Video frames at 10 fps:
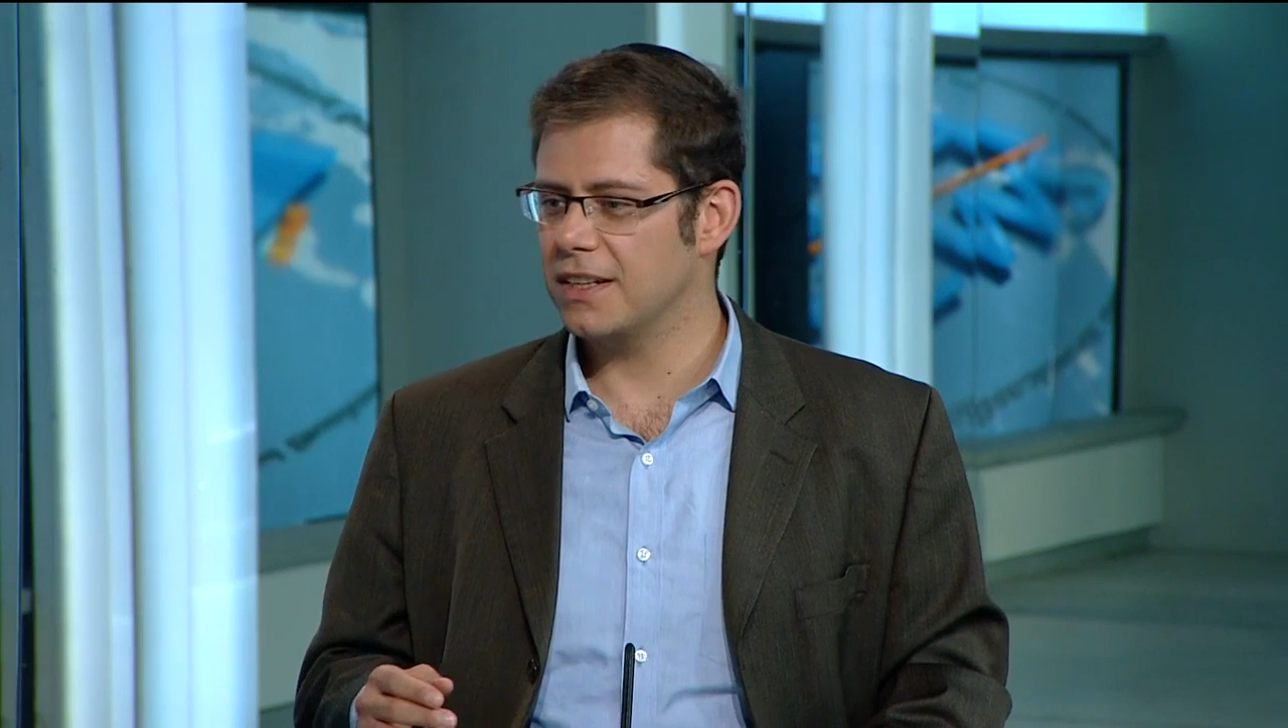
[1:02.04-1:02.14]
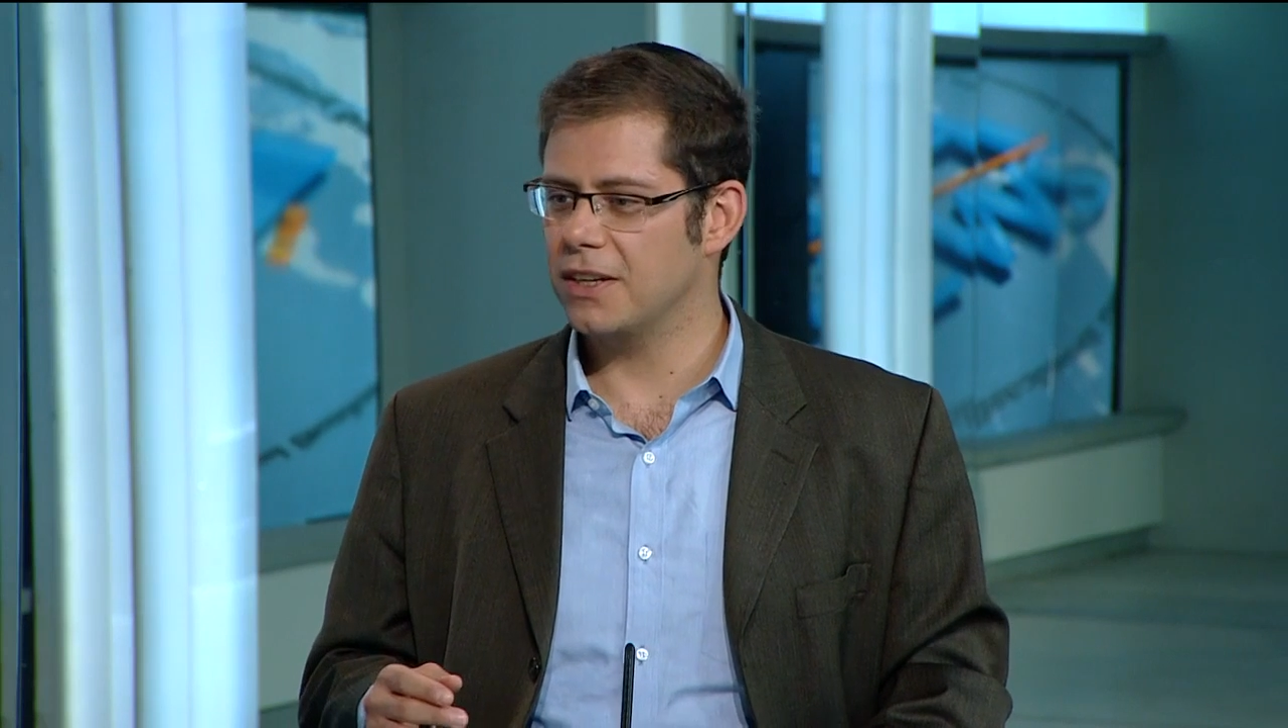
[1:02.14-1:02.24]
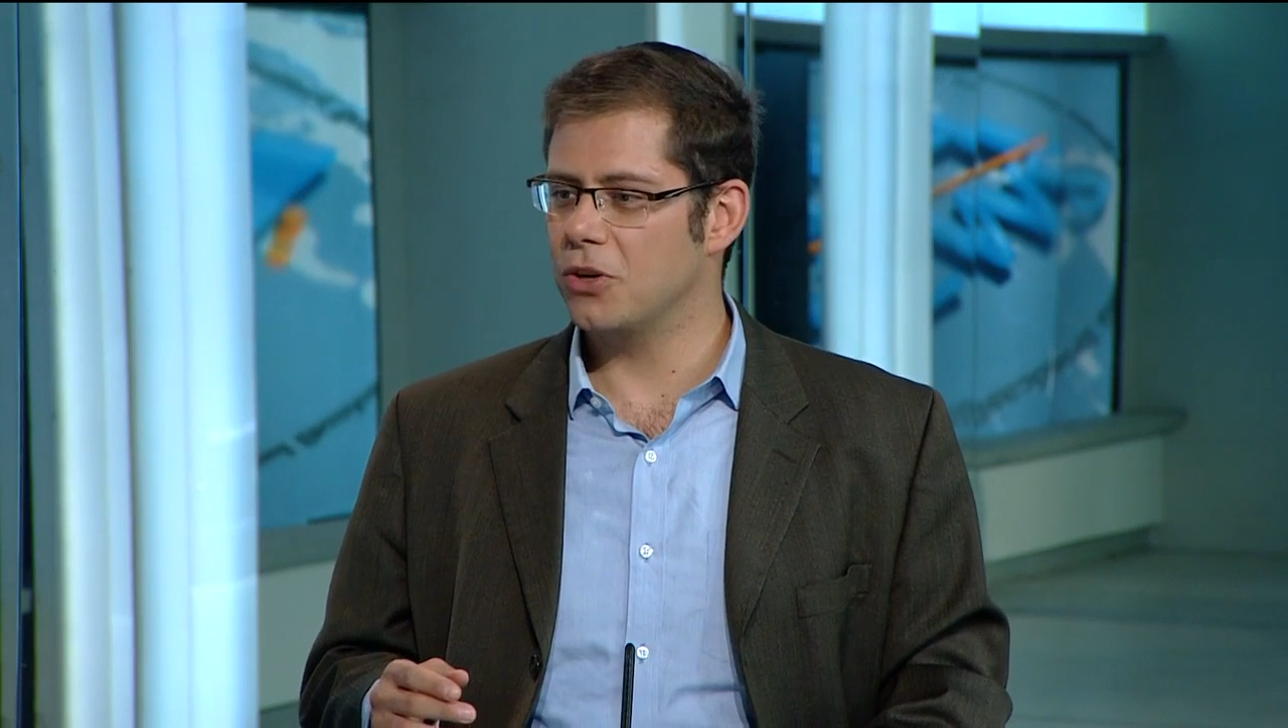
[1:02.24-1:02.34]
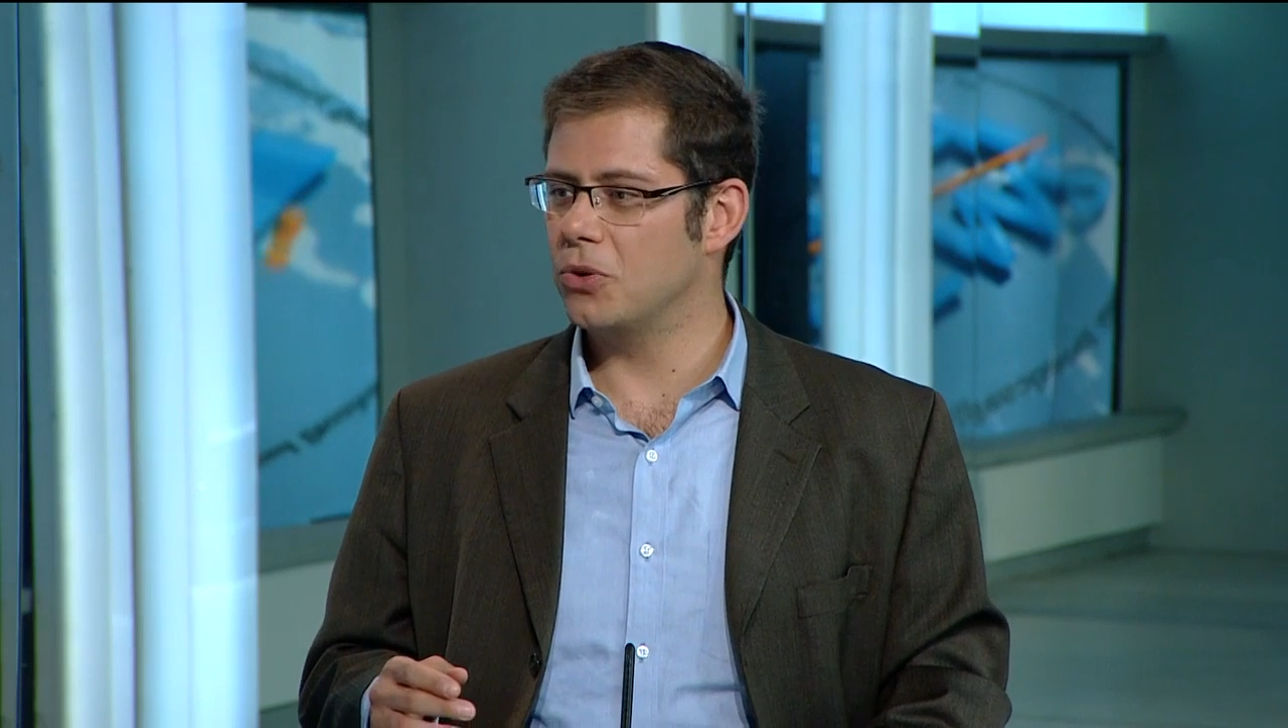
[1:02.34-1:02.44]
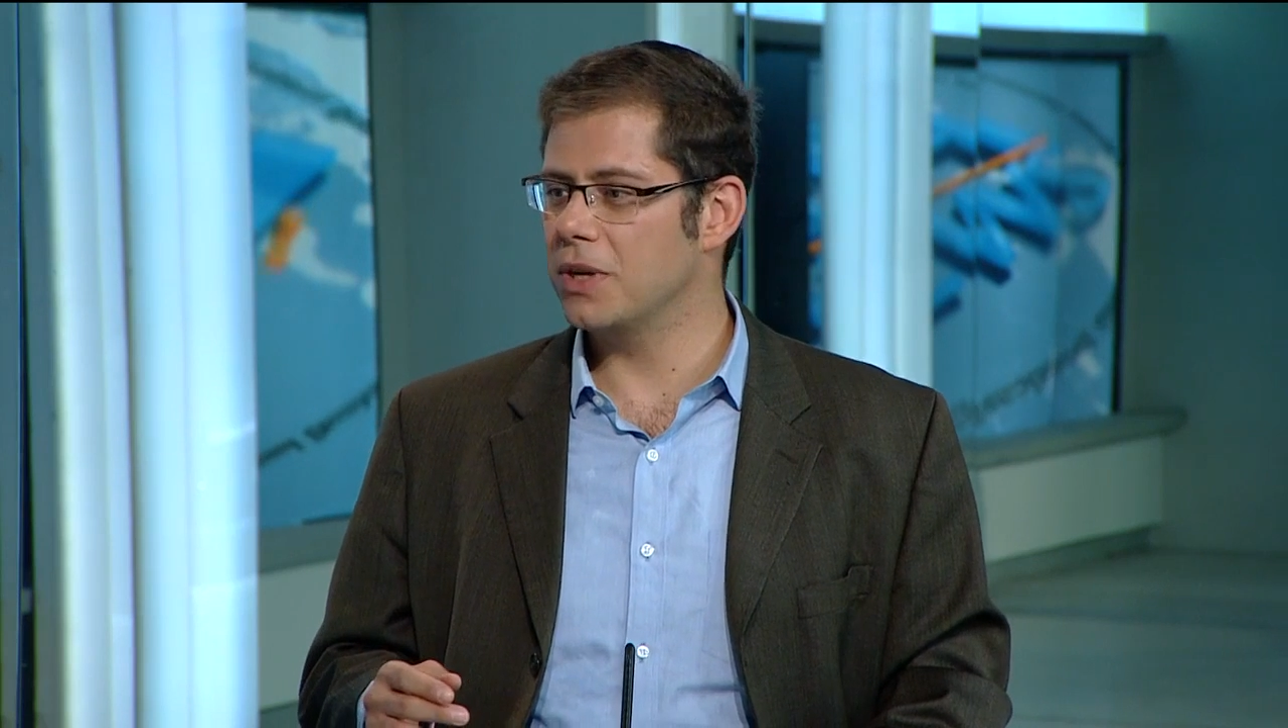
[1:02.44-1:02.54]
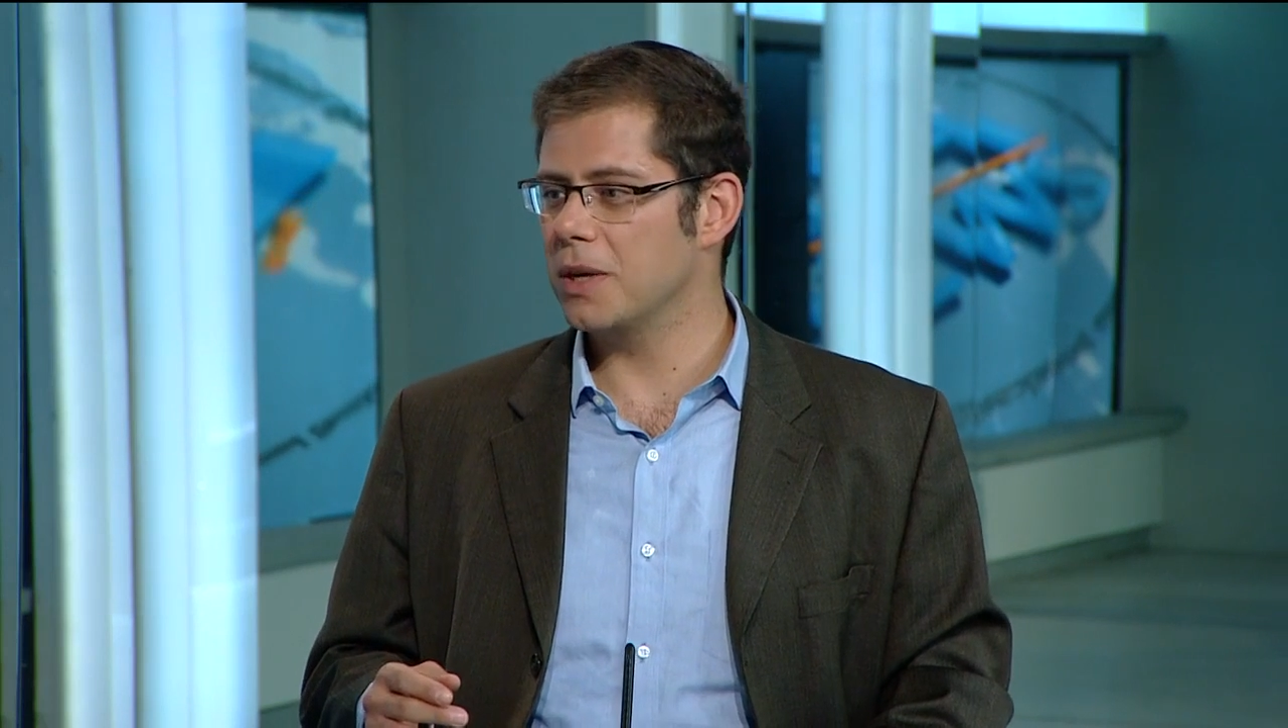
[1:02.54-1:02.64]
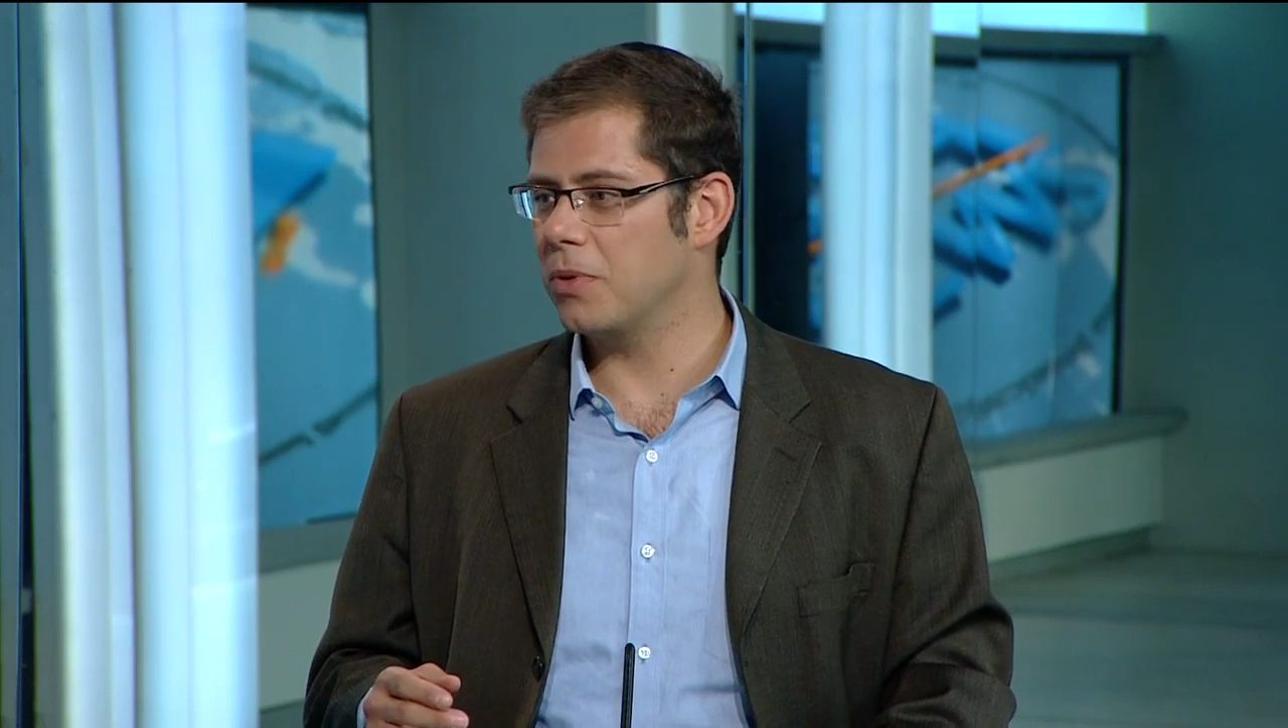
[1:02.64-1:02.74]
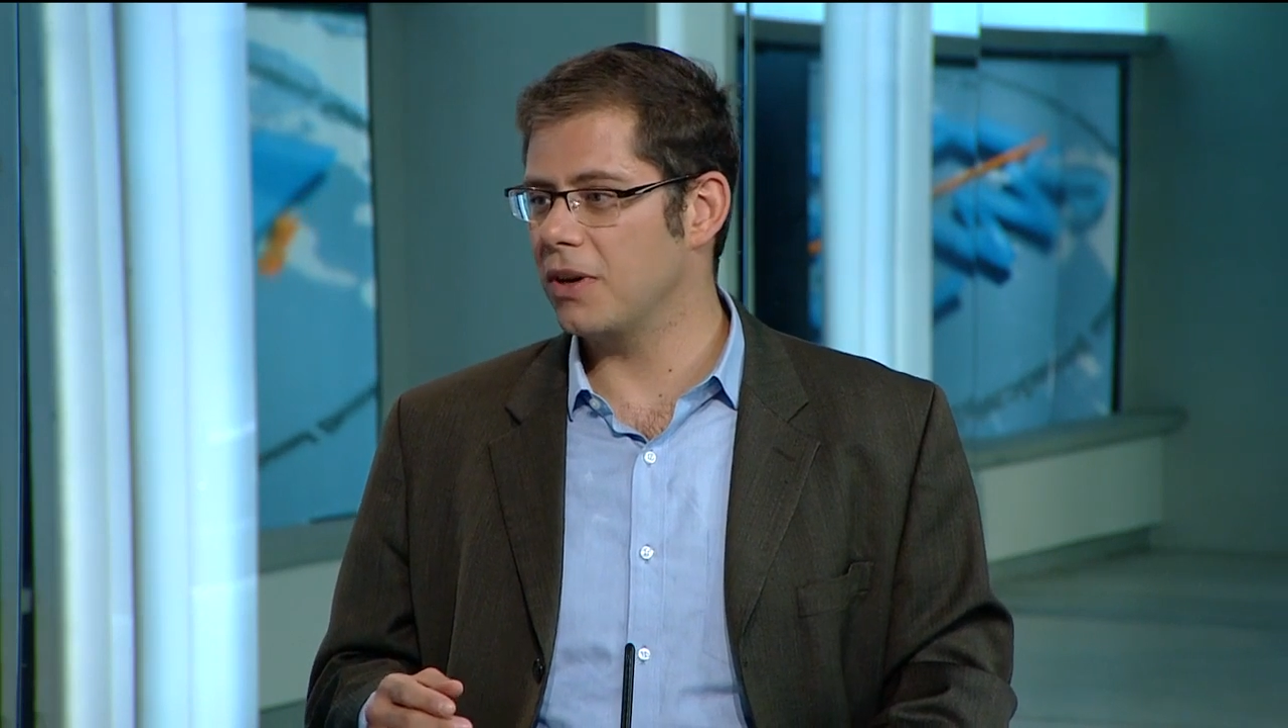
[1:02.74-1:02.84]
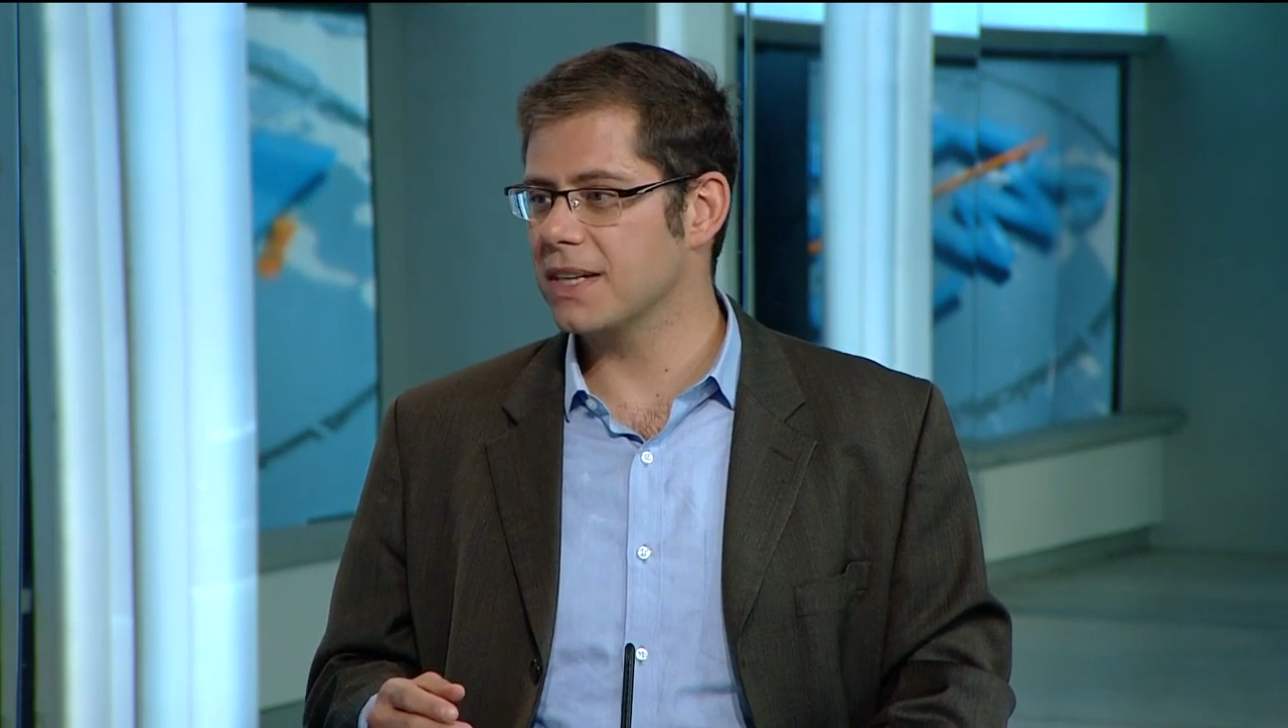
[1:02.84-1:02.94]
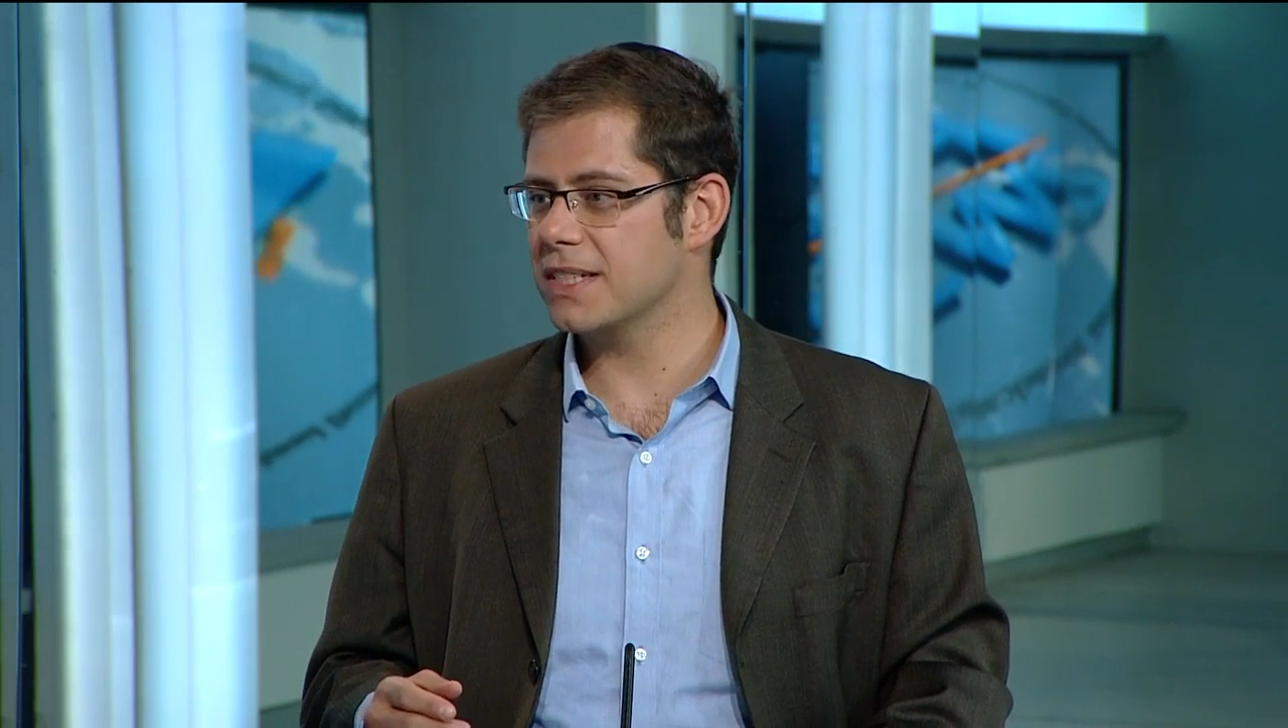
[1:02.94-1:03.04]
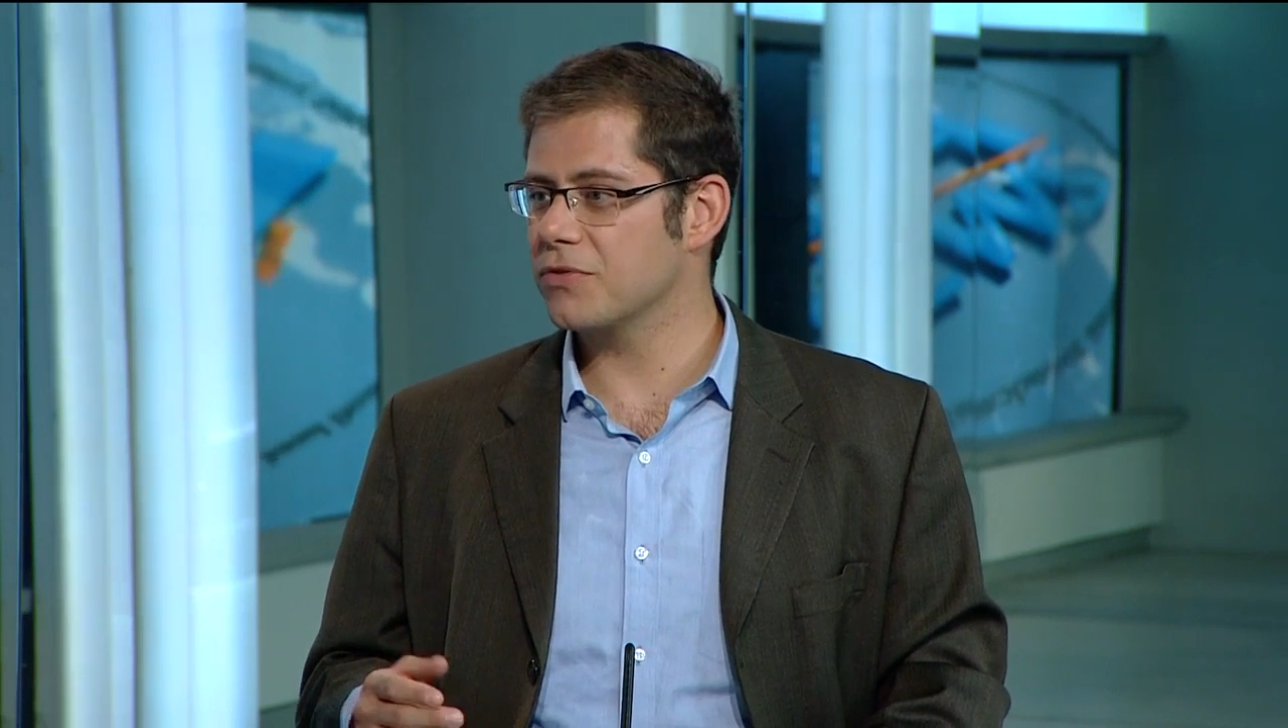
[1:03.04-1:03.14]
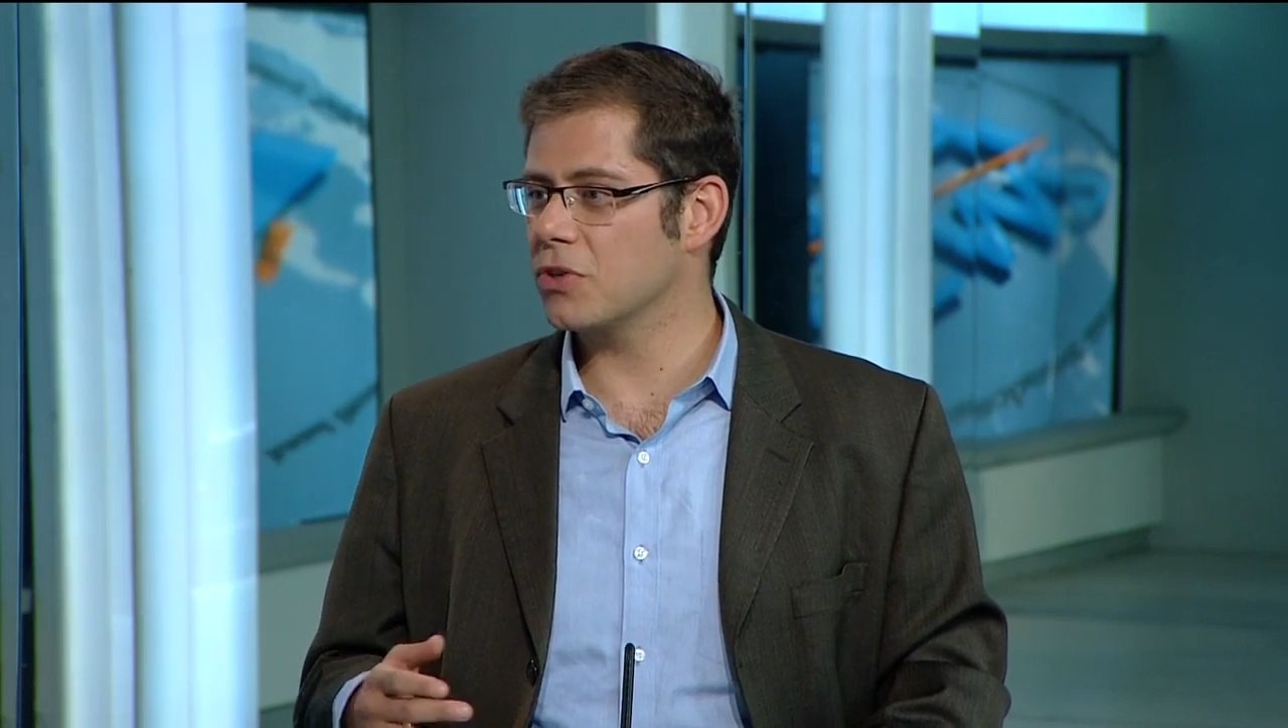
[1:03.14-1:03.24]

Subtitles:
only applies